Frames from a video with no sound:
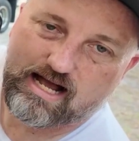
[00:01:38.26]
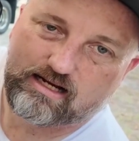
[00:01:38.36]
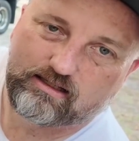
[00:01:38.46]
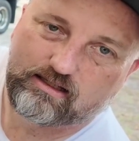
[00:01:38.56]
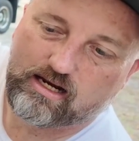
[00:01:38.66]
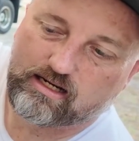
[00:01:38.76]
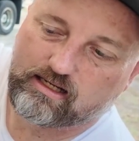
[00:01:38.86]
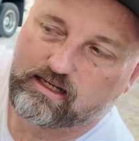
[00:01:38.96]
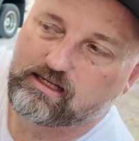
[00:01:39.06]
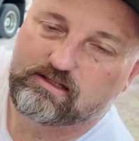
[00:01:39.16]
not gonna
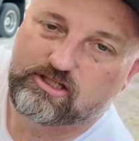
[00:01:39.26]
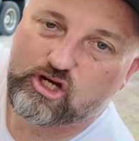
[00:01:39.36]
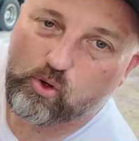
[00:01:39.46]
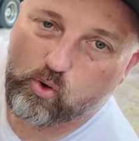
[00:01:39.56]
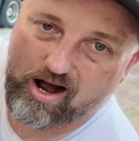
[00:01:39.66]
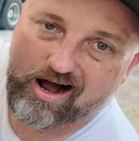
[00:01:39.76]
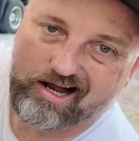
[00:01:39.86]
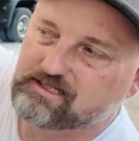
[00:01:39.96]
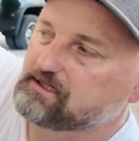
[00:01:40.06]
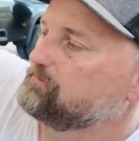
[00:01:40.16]
get too
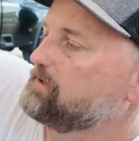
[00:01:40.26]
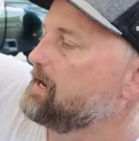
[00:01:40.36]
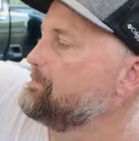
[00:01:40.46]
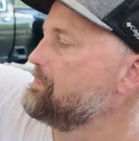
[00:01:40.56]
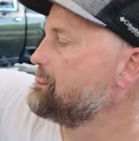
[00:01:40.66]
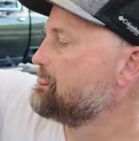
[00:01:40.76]
hot, right?